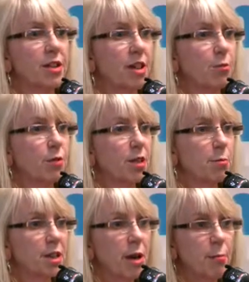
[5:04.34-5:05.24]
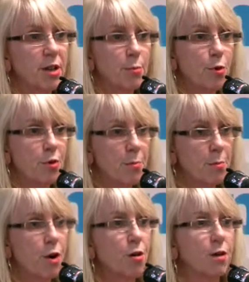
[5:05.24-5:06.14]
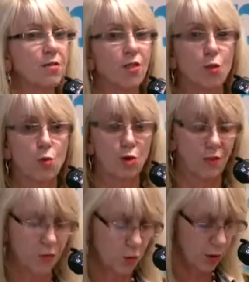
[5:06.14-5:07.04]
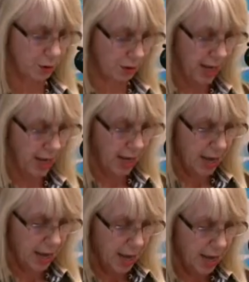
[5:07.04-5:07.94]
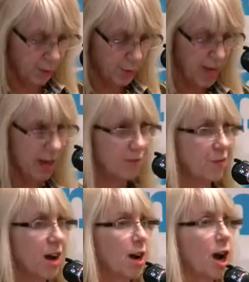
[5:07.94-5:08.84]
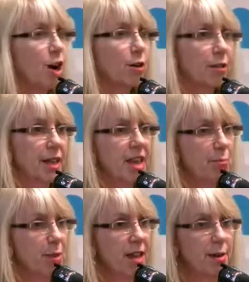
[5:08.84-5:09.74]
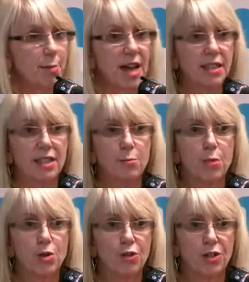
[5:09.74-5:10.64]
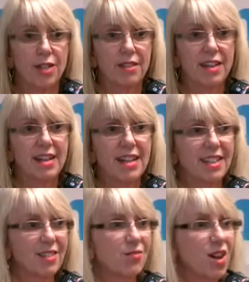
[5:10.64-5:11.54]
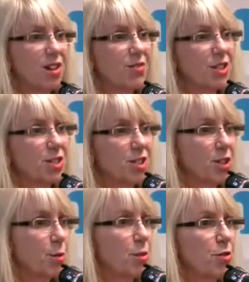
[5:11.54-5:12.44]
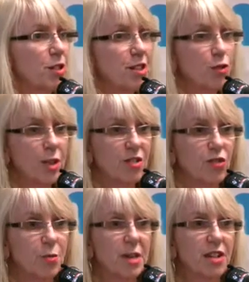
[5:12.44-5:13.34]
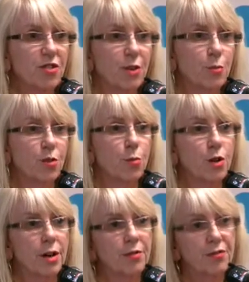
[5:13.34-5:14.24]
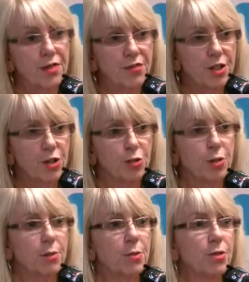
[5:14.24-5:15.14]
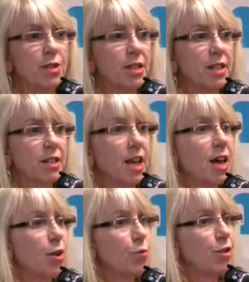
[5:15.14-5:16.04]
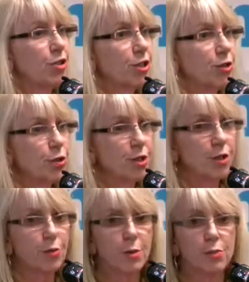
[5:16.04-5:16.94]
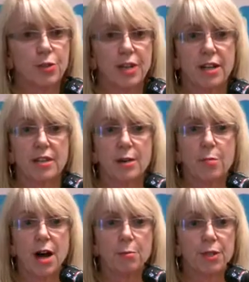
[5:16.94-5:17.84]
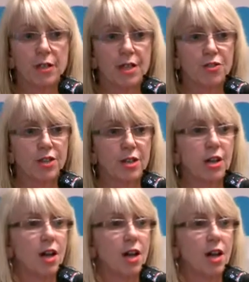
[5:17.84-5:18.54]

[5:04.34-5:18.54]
can really become an important part of our workforce. And we have our campaign Mass in Motion that has evolved into the community transformation, where we're in 52 communities, reaching 33% of the population,